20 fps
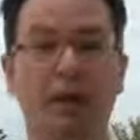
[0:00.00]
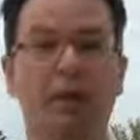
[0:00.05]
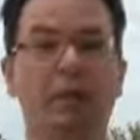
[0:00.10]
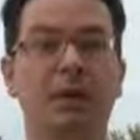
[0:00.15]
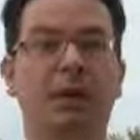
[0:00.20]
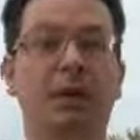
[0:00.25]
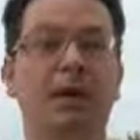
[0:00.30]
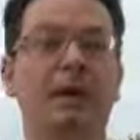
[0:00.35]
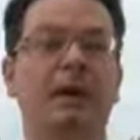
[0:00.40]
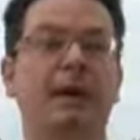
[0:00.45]
Hey,
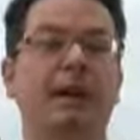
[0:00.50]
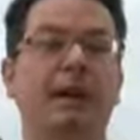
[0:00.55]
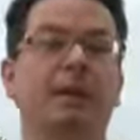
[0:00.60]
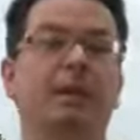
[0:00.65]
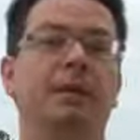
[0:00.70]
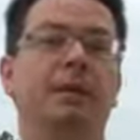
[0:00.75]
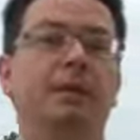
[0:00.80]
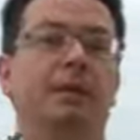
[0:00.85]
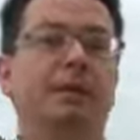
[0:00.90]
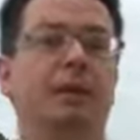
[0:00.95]
Mir, can I have a
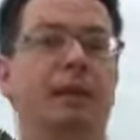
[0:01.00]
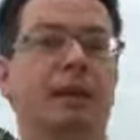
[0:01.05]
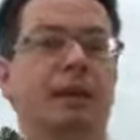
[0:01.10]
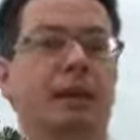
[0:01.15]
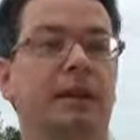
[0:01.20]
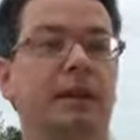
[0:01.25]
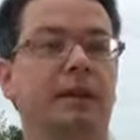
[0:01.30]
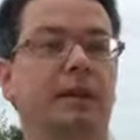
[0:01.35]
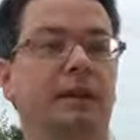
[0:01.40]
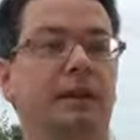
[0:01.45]
napkin?
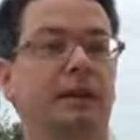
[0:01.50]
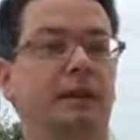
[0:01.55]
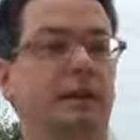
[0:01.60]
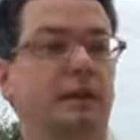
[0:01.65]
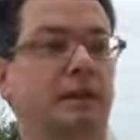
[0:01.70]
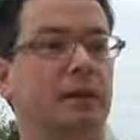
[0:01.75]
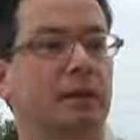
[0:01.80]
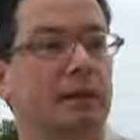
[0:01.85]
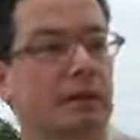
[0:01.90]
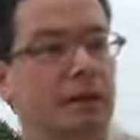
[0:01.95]
Thank you.
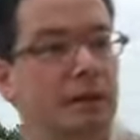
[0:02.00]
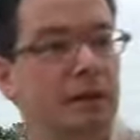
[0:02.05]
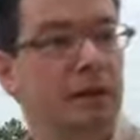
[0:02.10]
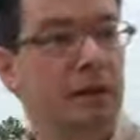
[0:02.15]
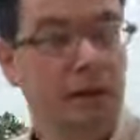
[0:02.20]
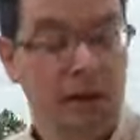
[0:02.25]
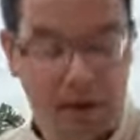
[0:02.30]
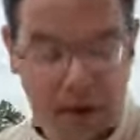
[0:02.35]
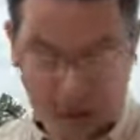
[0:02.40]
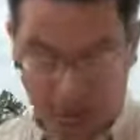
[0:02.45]

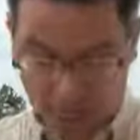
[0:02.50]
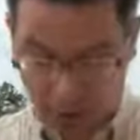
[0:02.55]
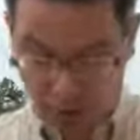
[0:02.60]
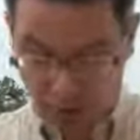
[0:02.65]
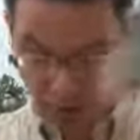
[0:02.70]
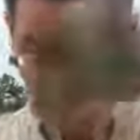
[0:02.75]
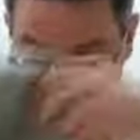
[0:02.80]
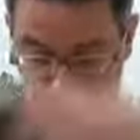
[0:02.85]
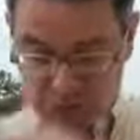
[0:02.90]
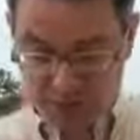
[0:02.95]

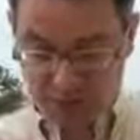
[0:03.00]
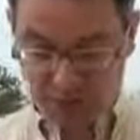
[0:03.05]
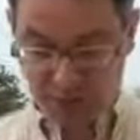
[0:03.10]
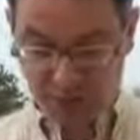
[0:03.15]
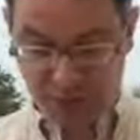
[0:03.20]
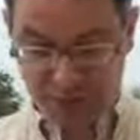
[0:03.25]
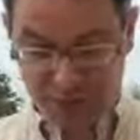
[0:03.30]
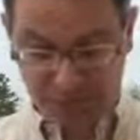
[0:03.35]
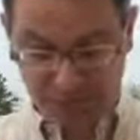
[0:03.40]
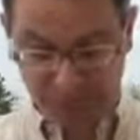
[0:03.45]
Alright,
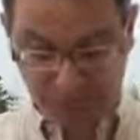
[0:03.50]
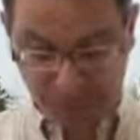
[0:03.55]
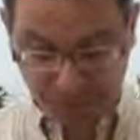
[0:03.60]
so